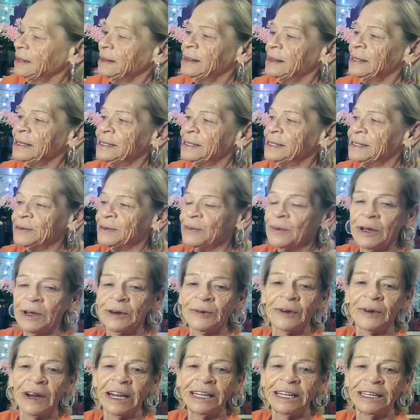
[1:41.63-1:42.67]
this
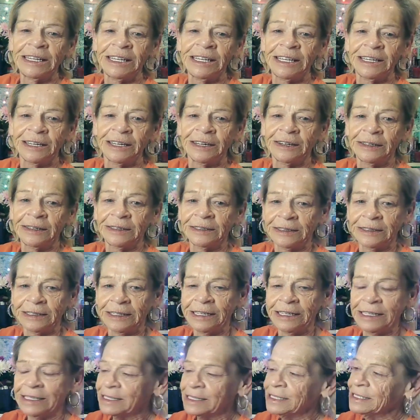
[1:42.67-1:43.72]
one right here.
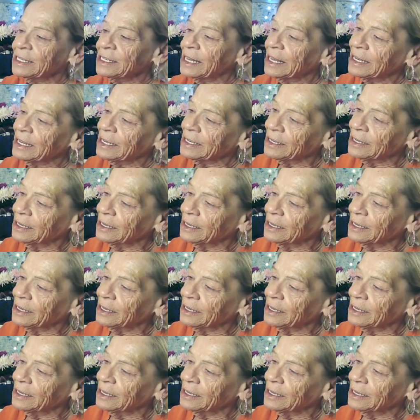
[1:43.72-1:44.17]
It's like